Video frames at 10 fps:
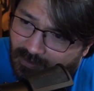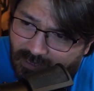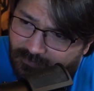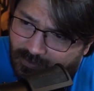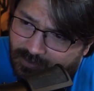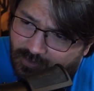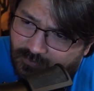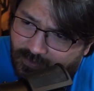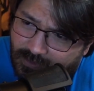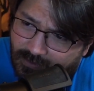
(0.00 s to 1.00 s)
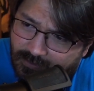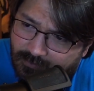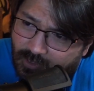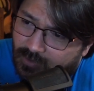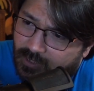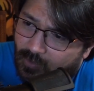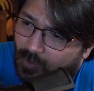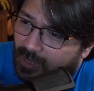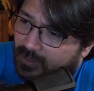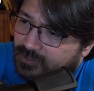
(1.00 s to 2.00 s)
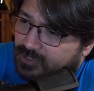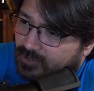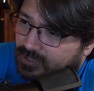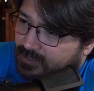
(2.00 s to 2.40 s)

I felt no fear, but only a wild, surging